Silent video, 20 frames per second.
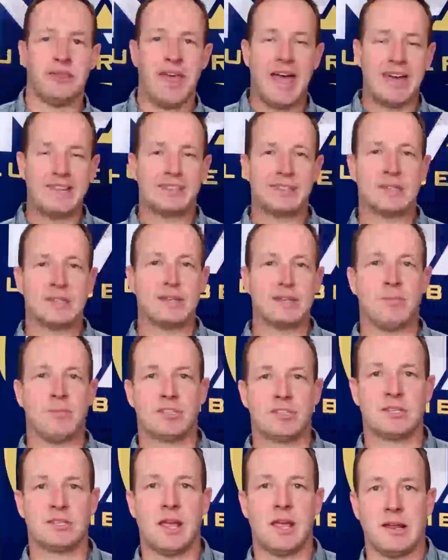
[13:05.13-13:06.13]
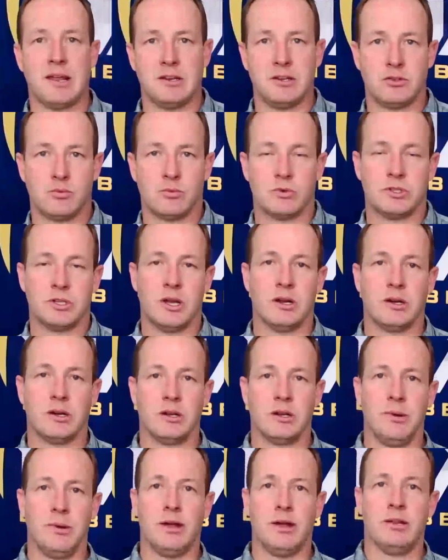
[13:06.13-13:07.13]
that's the type of signage we're
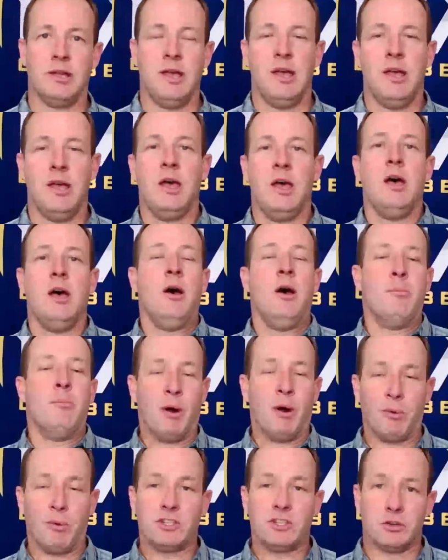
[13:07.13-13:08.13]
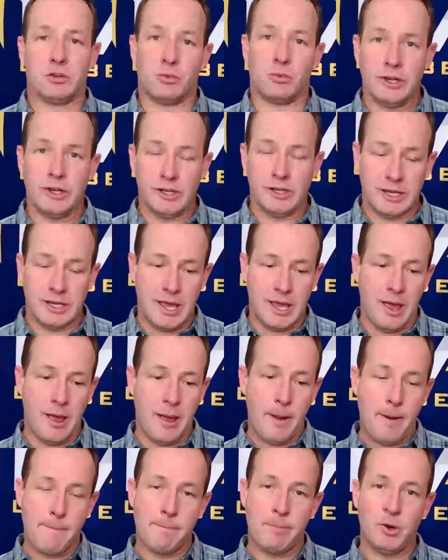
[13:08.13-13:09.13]
talking about. But we should really
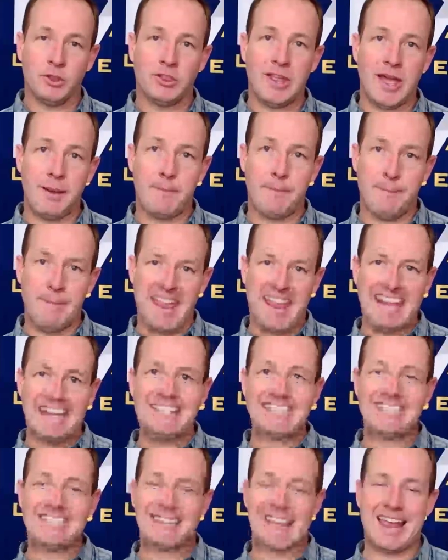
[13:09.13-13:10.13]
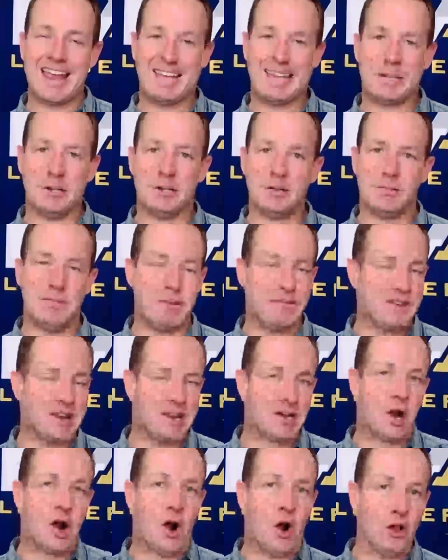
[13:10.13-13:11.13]
put that main signage, maybe
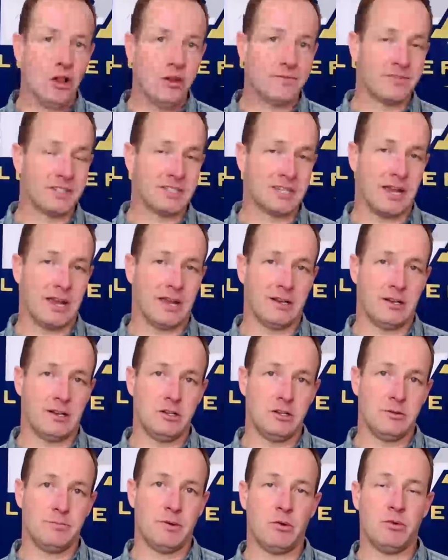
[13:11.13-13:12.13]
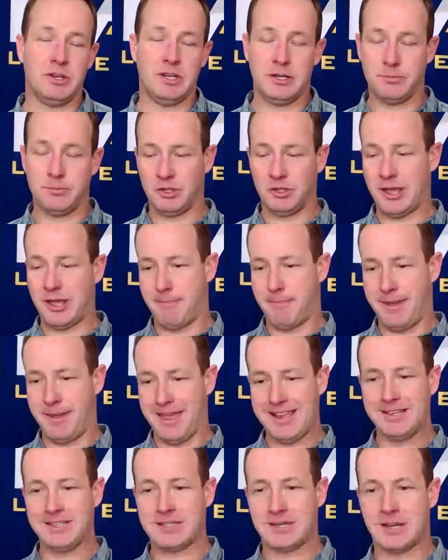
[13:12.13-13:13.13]
not all of the signage, but we need to put that
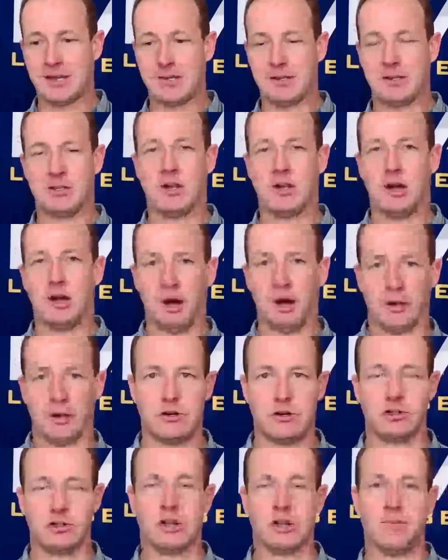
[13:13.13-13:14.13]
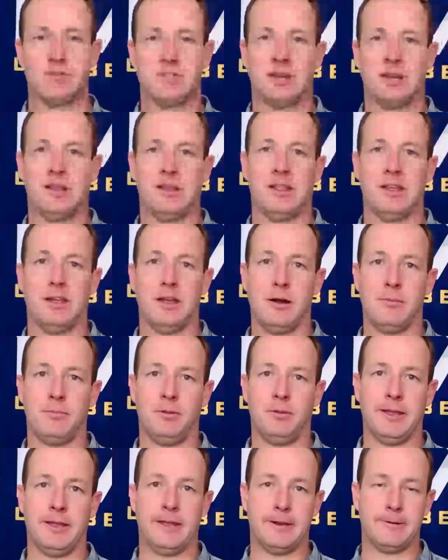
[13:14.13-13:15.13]
main signage on our job site
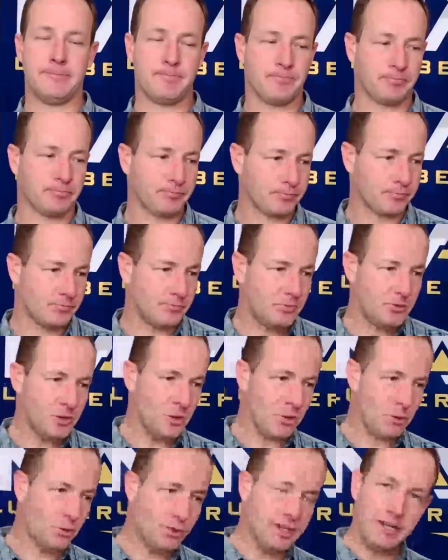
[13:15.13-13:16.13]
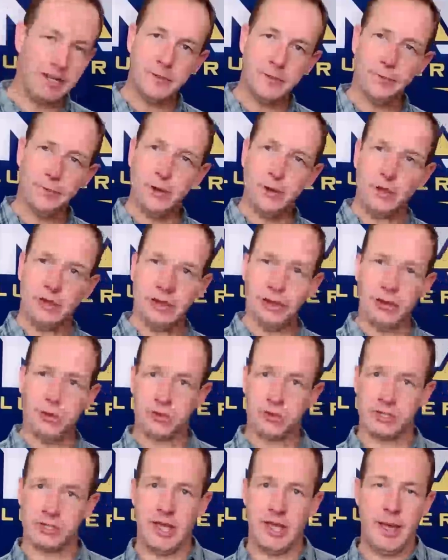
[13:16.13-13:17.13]
layout plan. We need to put
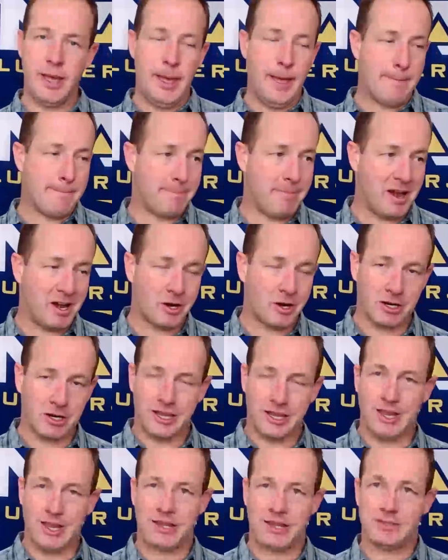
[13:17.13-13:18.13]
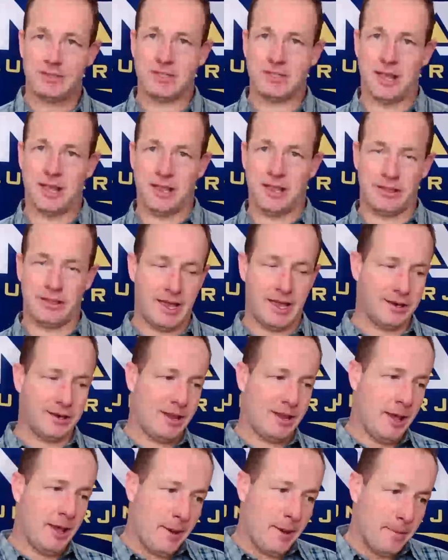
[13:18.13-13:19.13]
those barricades and that